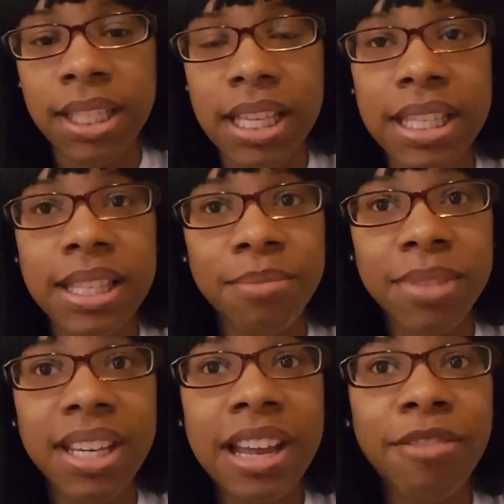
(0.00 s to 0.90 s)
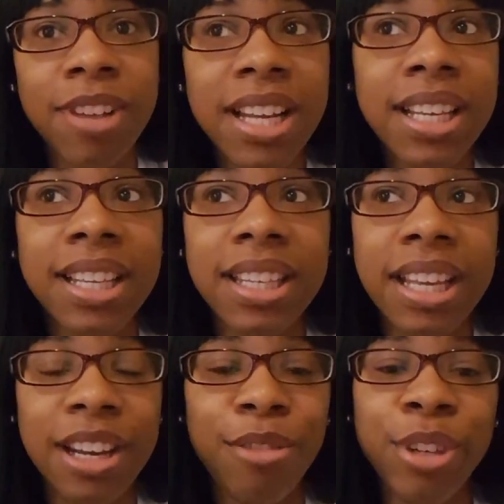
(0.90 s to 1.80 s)
And something I read the other
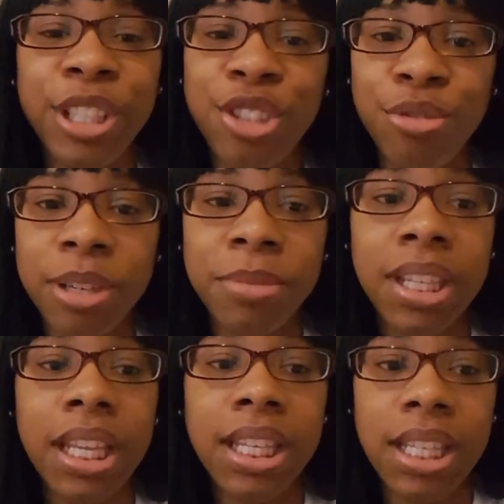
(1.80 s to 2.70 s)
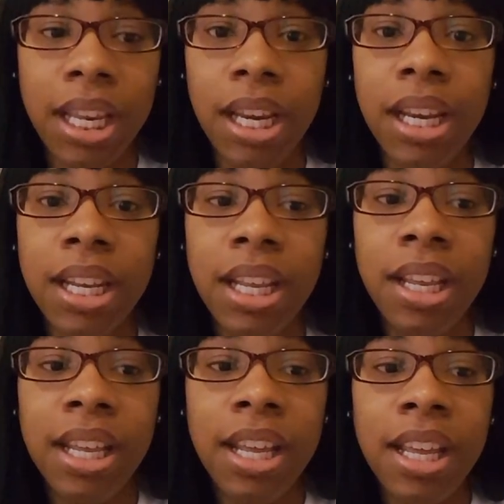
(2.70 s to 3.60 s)
day that really struck me that said,
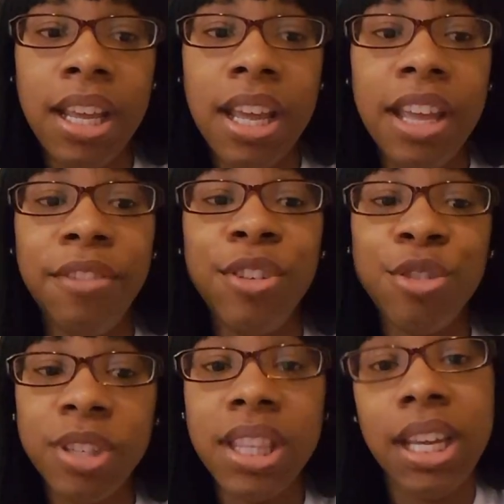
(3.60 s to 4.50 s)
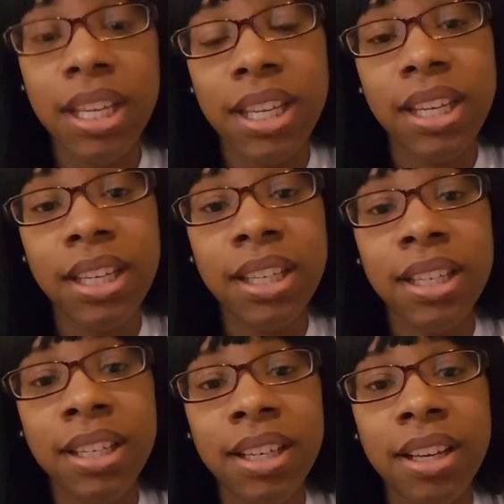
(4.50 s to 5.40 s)
if you're thinking
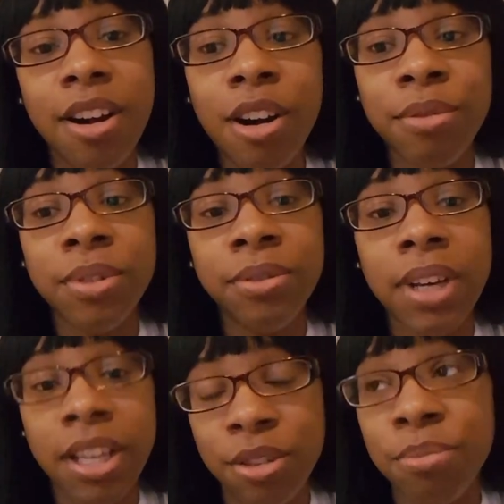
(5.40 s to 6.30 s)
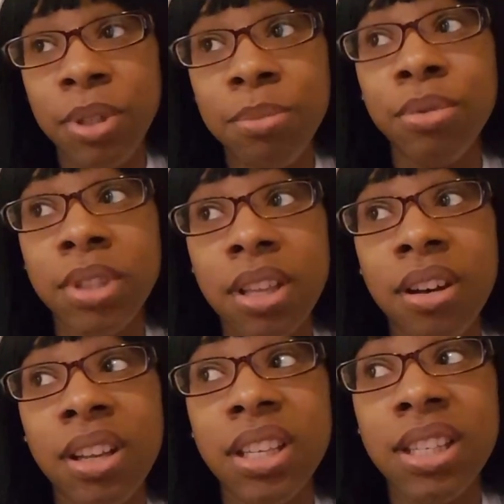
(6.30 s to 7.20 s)
off of other people's
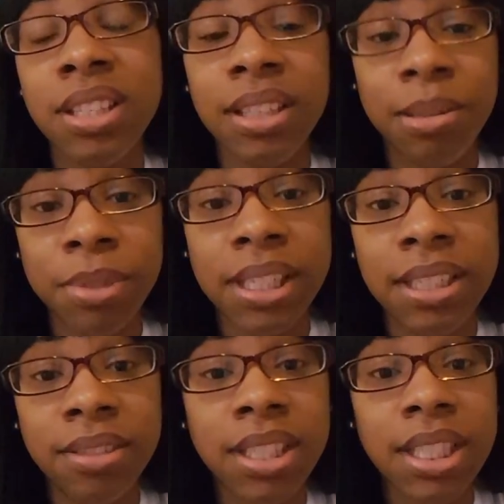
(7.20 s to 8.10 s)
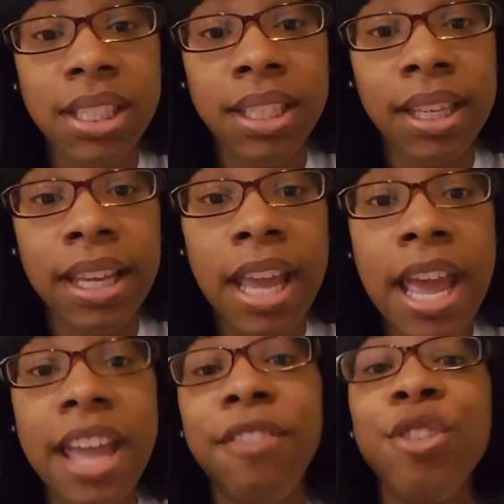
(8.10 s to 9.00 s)
thoughts and beliefs,
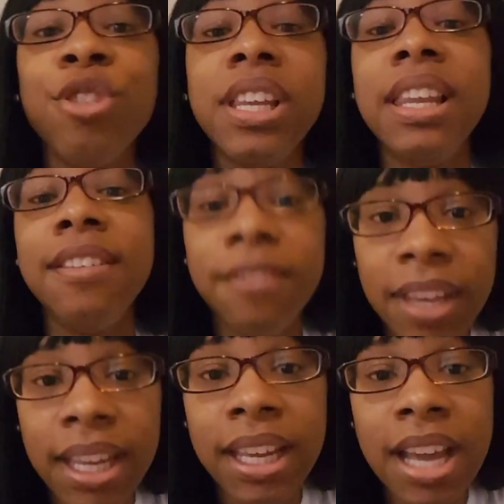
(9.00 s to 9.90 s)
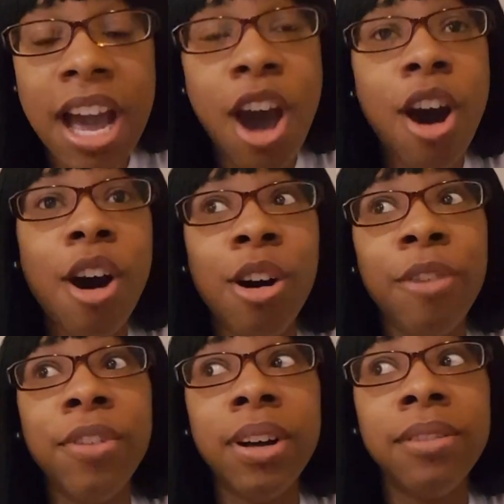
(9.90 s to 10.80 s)
if you're living
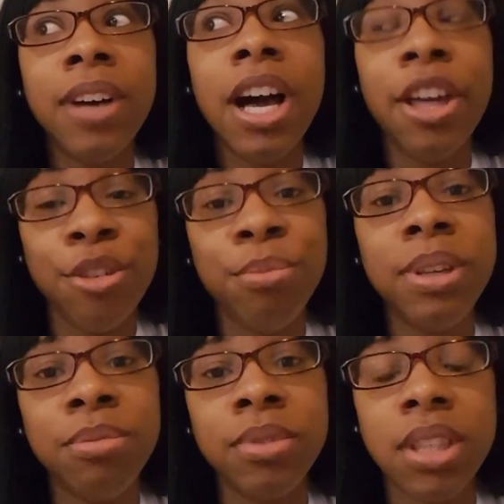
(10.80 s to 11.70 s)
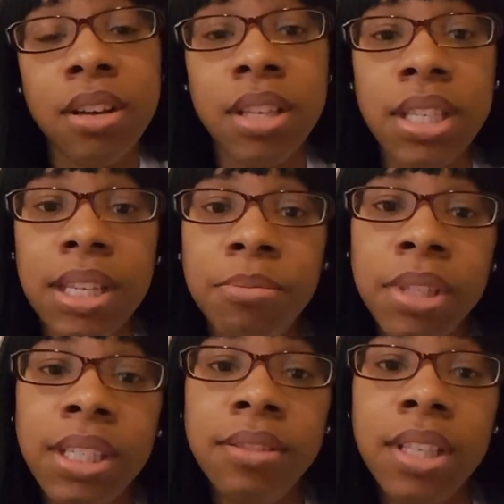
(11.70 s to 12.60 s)
off of other people's thoughts and
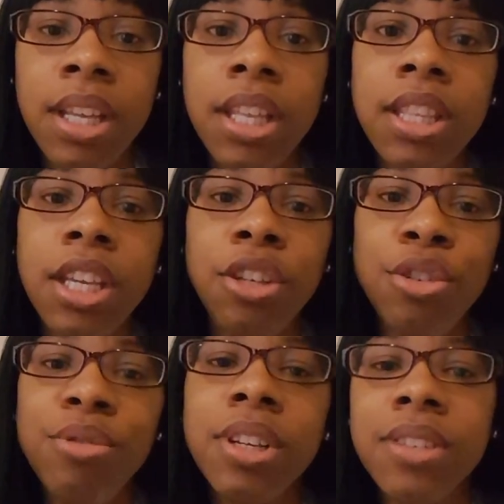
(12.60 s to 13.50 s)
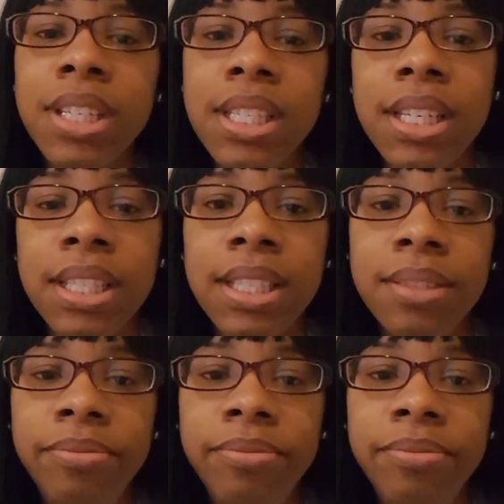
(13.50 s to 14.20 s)
beliefs, then you don't exist.